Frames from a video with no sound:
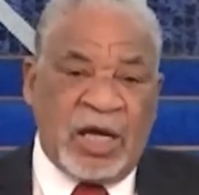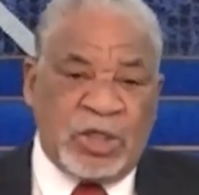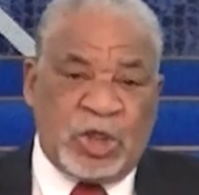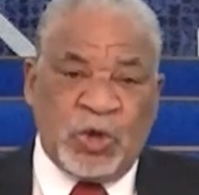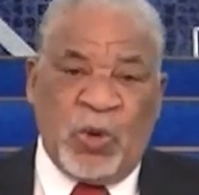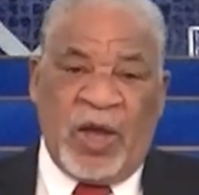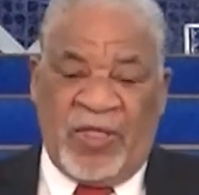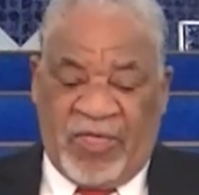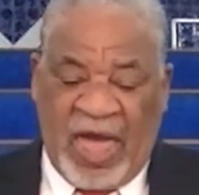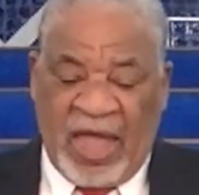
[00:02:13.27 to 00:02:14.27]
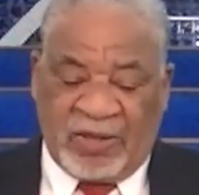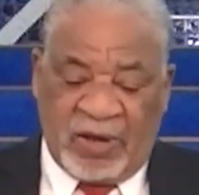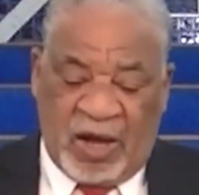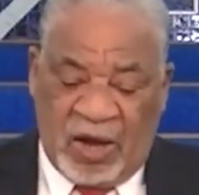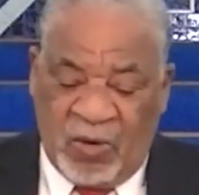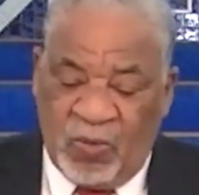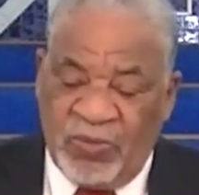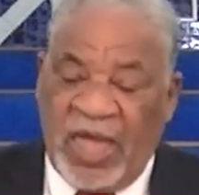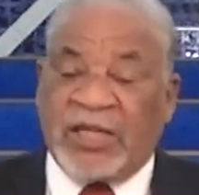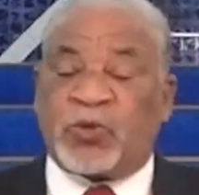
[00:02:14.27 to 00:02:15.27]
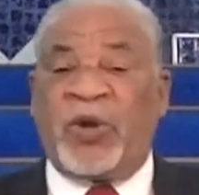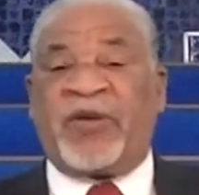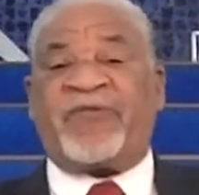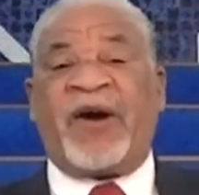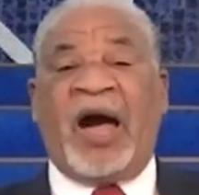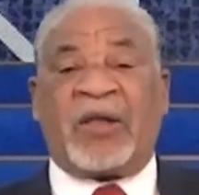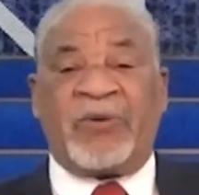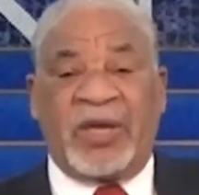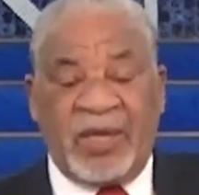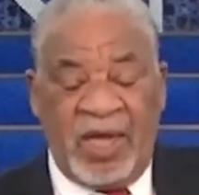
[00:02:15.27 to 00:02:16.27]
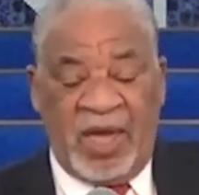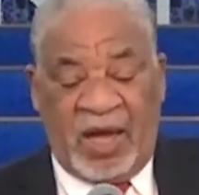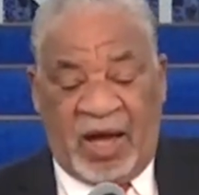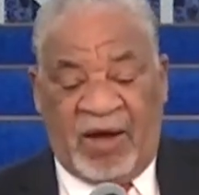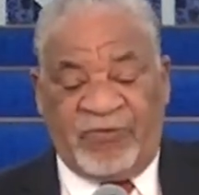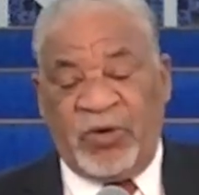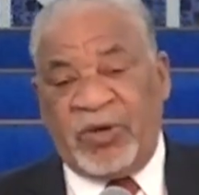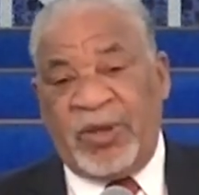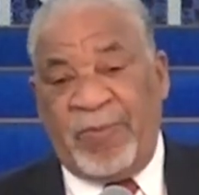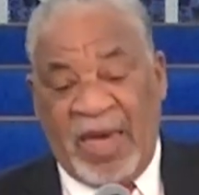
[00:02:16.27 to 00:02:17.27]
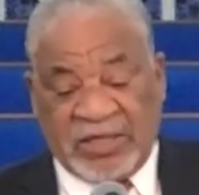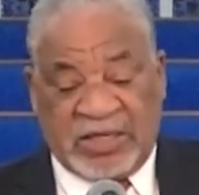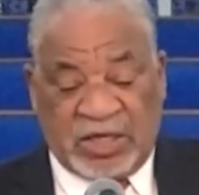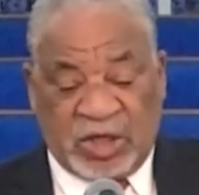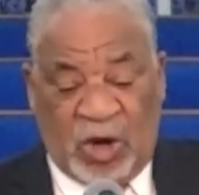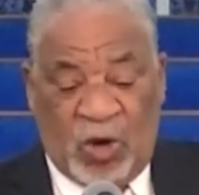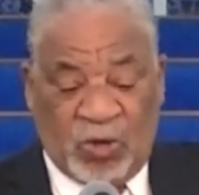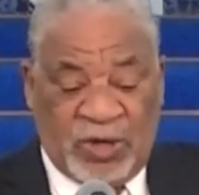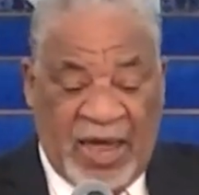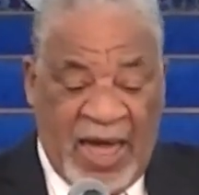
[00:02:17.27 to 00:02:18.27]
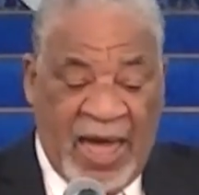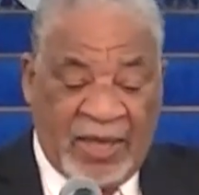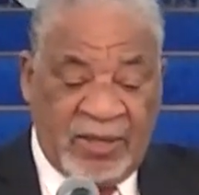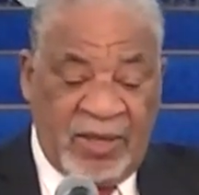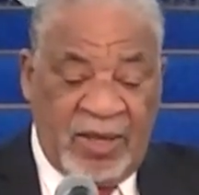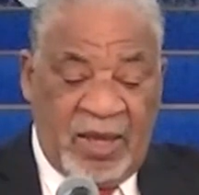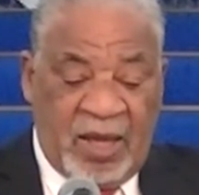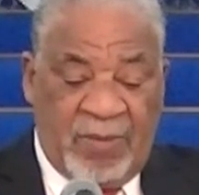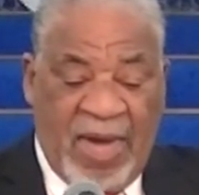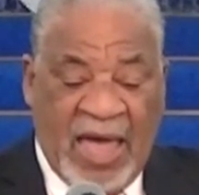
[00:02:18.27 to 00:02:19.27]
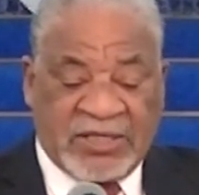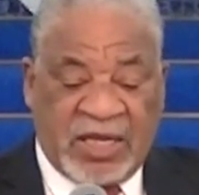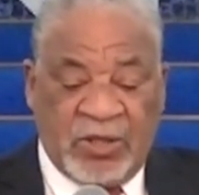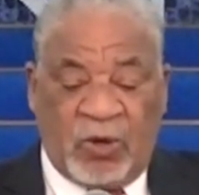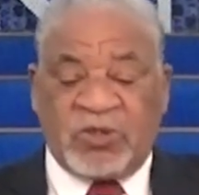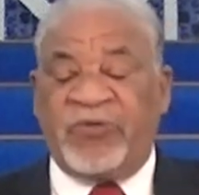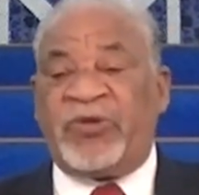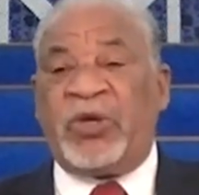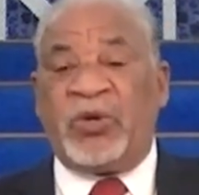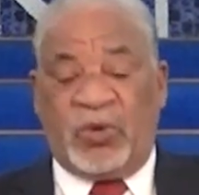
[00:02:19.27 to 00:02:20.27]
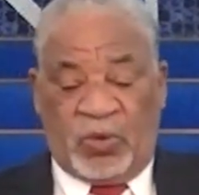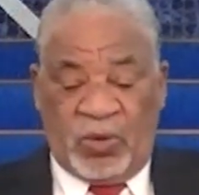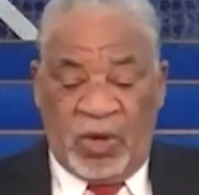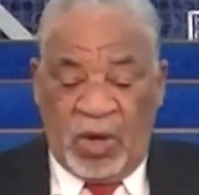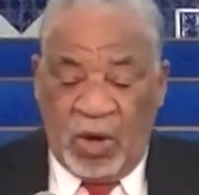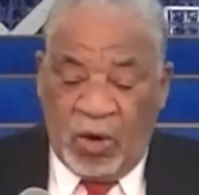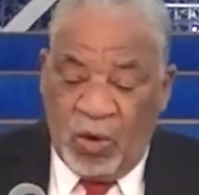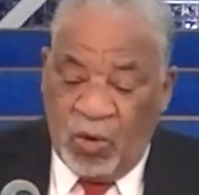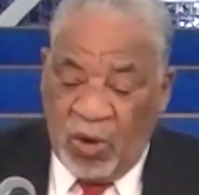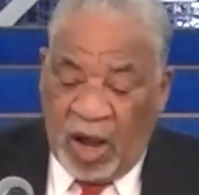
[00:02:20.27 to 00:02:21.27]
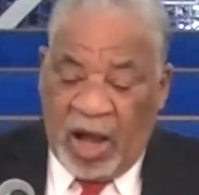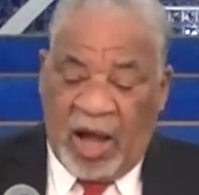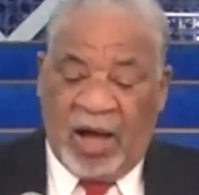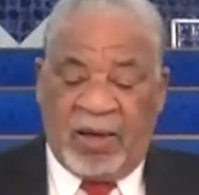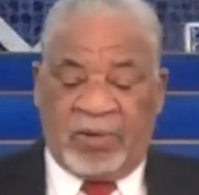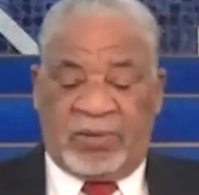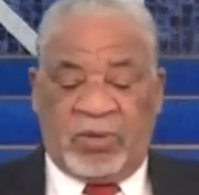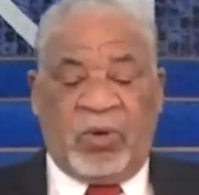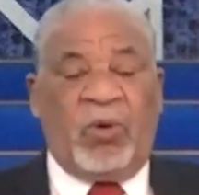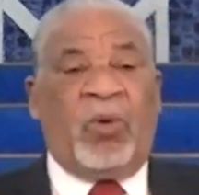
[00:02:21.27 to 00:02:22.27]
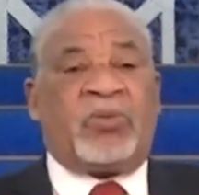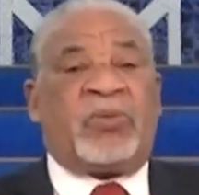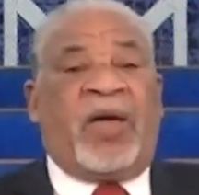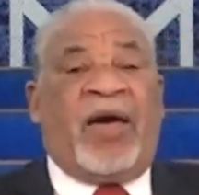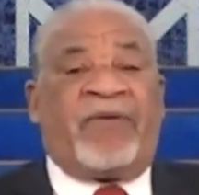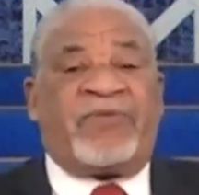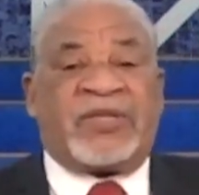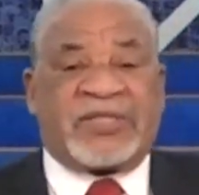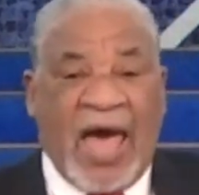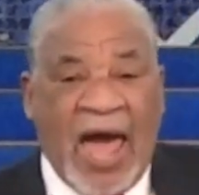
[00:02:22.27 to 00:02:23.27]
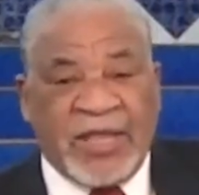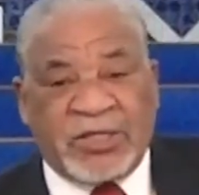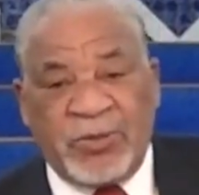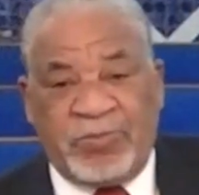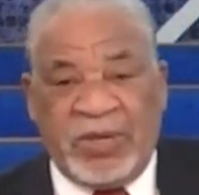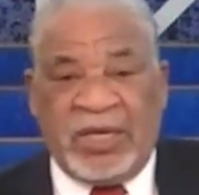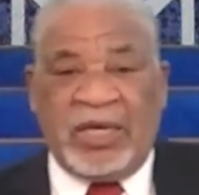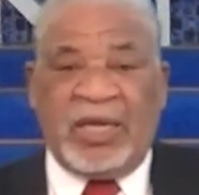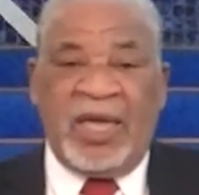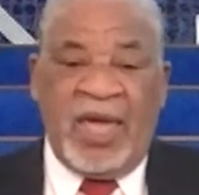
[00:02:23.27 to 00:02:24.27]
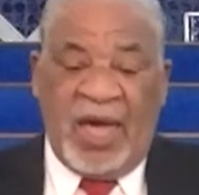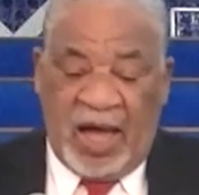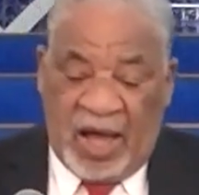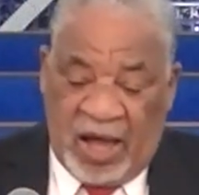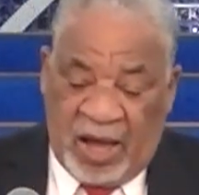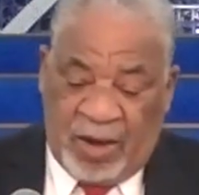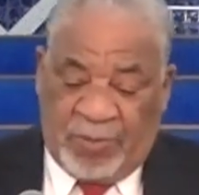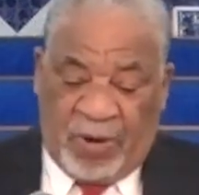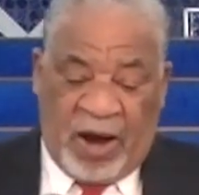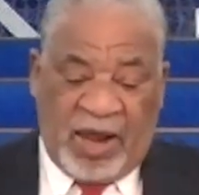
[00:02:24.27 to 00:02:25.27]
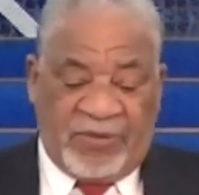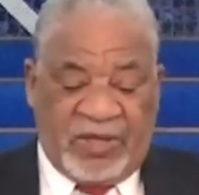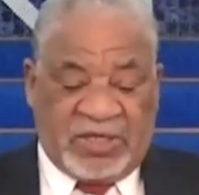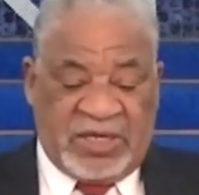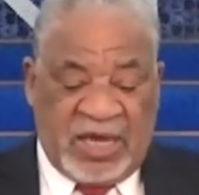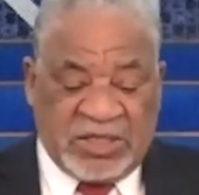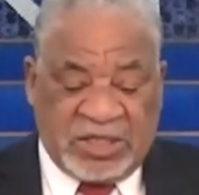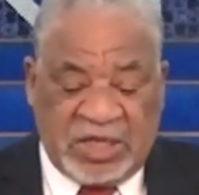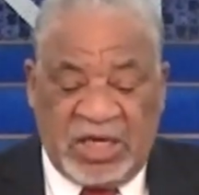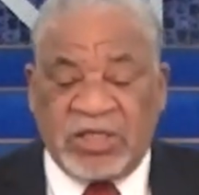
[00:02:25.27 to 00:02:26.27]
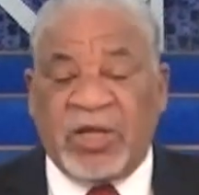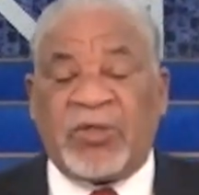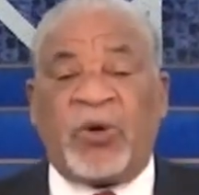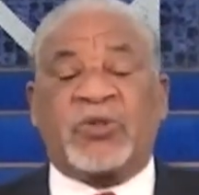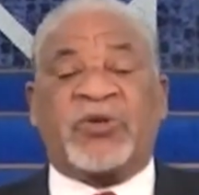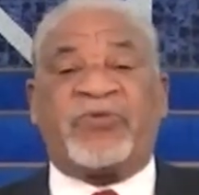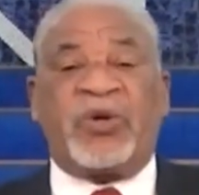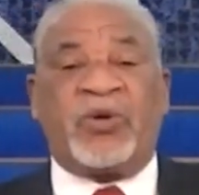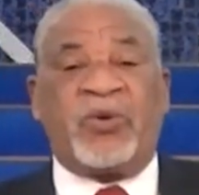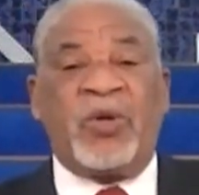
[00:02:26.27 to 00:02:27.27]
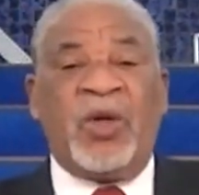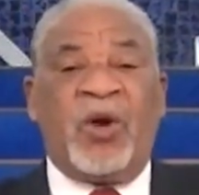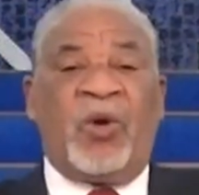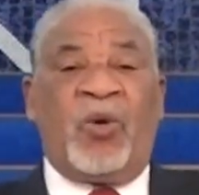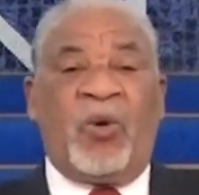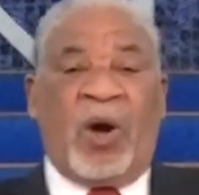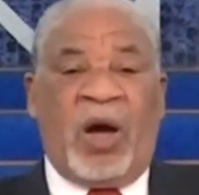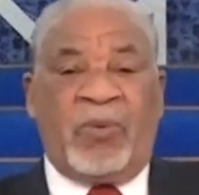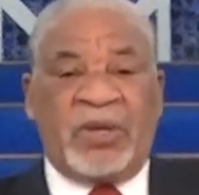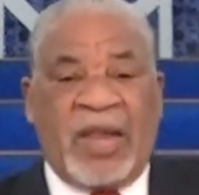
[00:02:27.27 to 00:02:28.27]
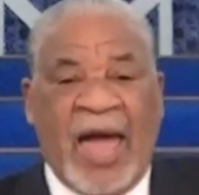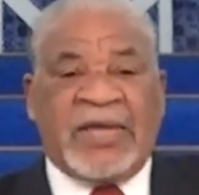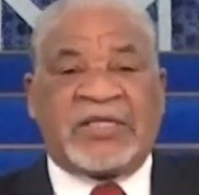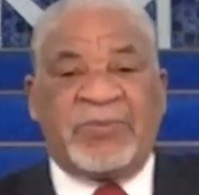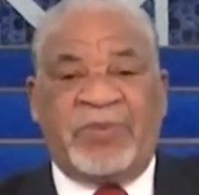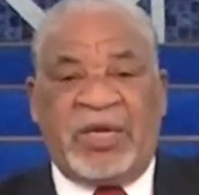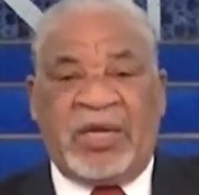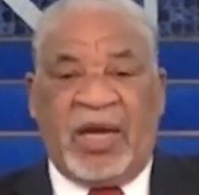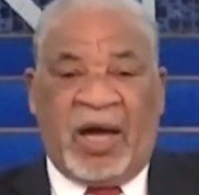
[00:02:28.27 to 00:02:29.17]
during that next week following viewing the message online. I'm asking those of you who have decided to be part of the TSGs, or those of you who would like to be